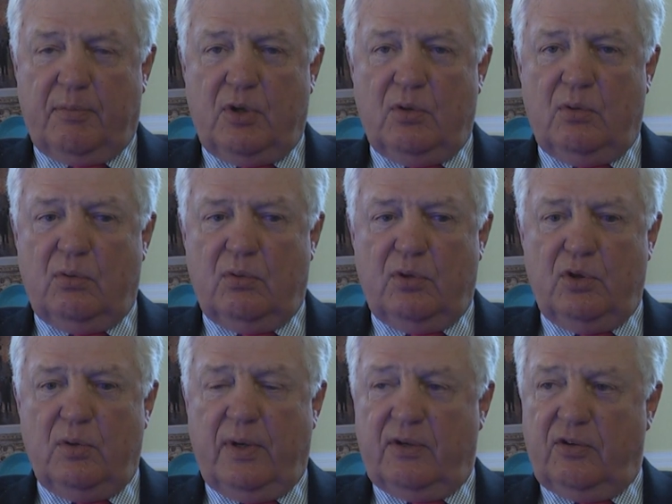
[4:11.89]
You
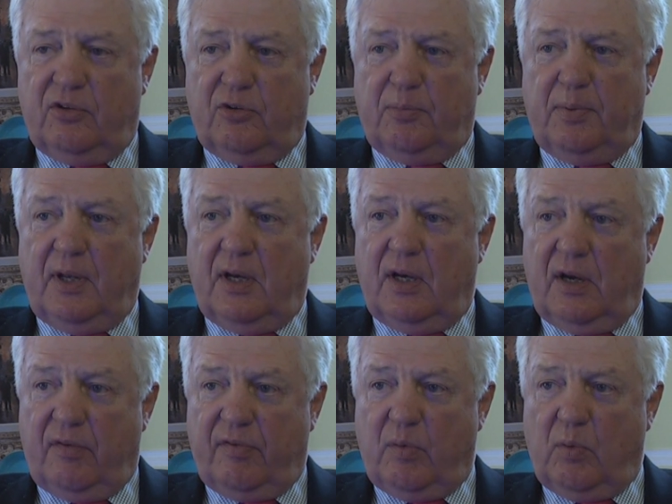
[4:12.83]
anticipated
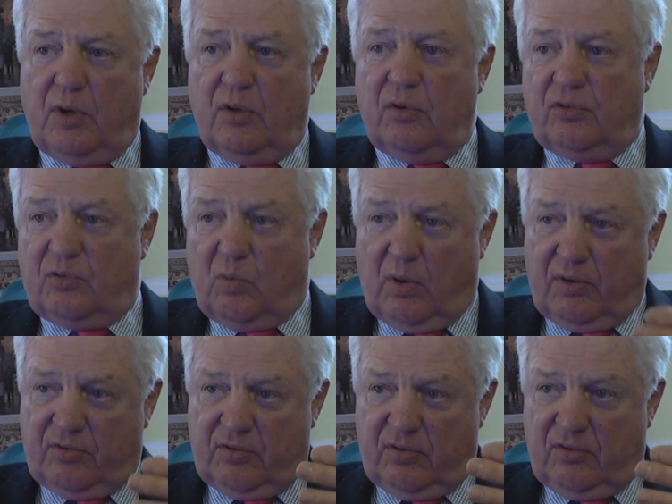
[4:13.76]
every one of those
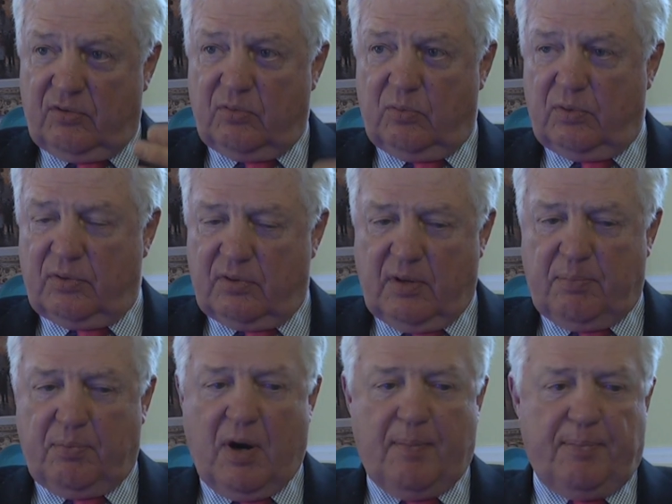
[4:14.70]
questions with a
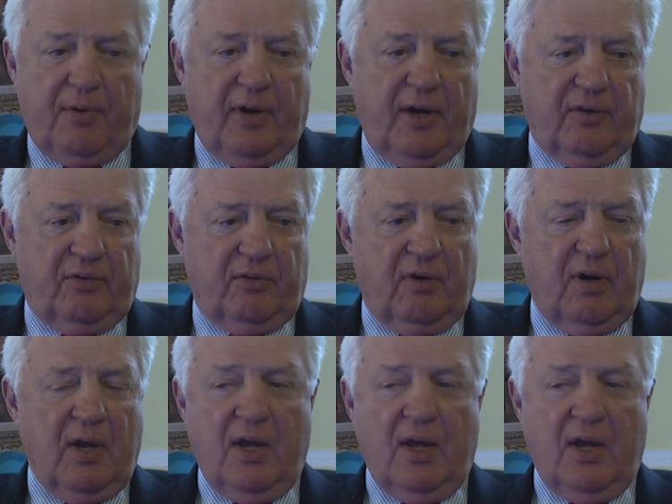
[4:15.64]
proper answer,